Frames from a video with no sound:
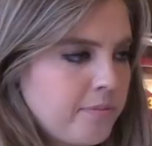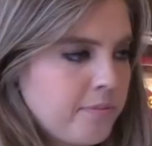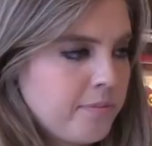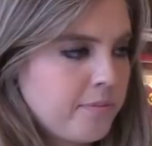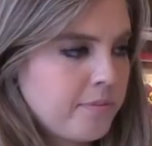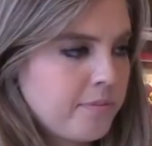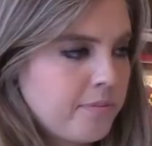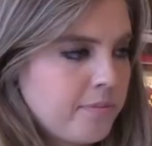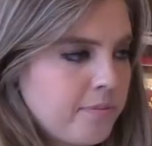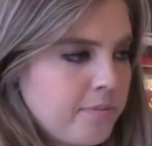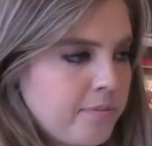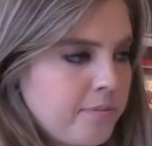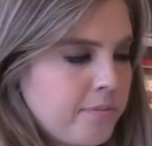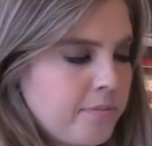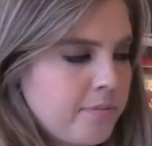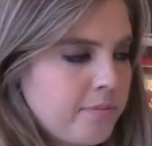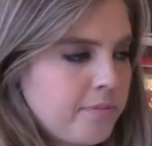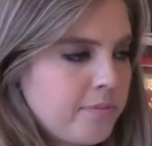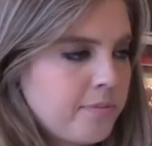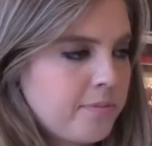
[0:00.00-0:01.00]

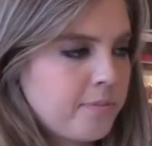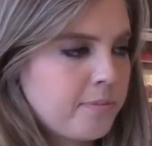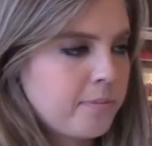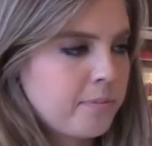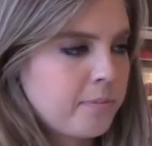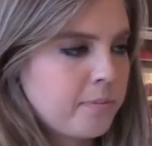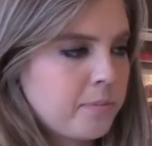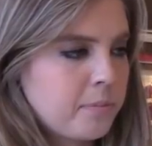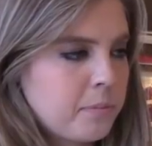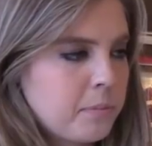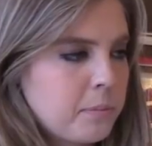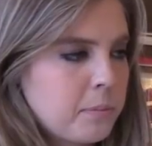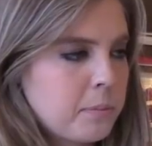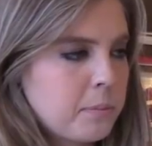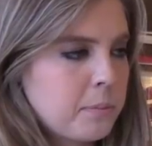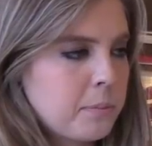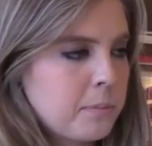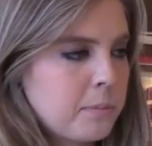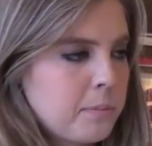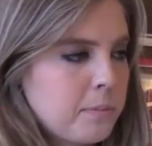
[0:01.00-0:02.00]

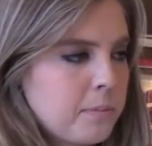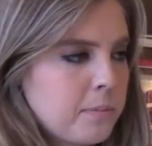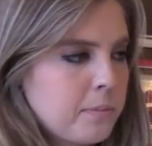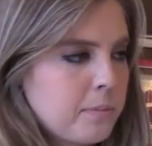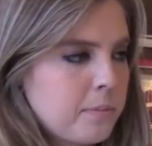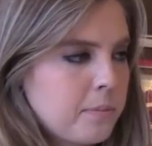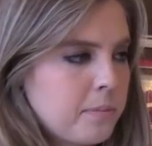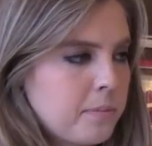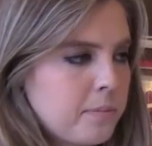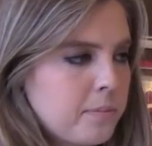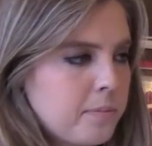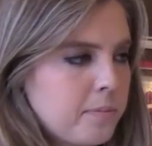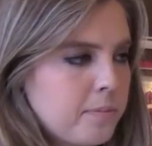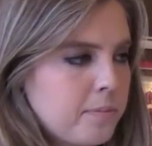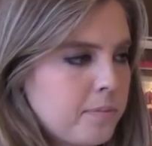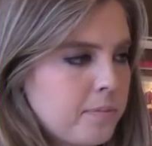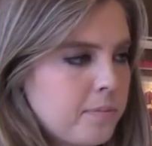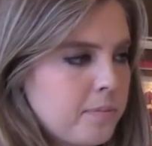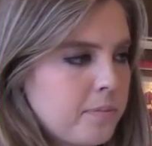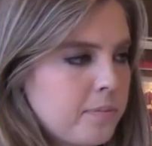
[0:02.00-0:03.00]

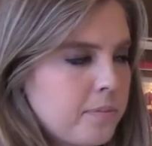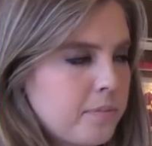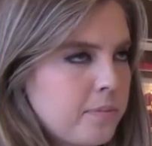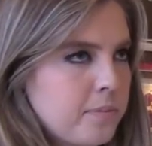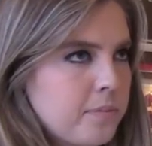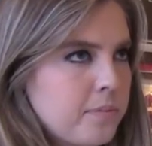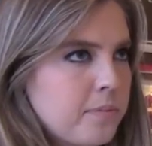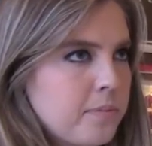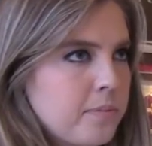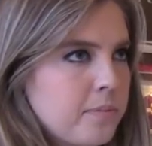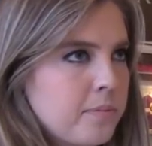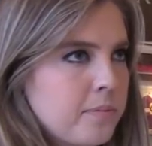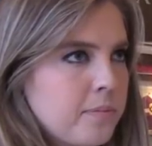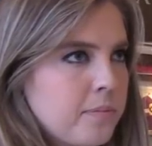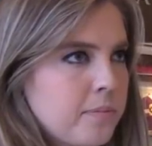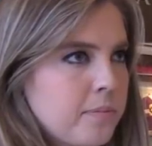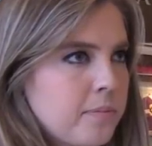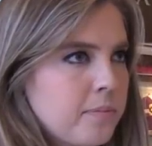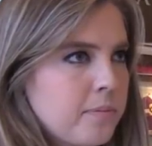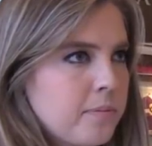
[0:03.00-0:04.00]

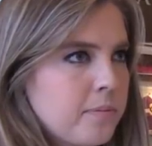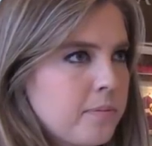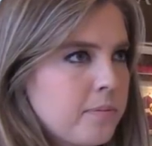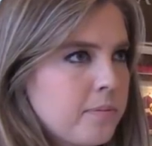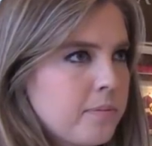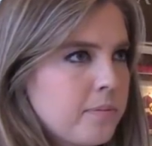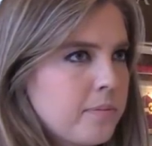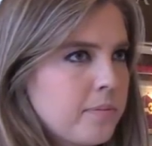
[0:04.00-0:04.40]
(silent)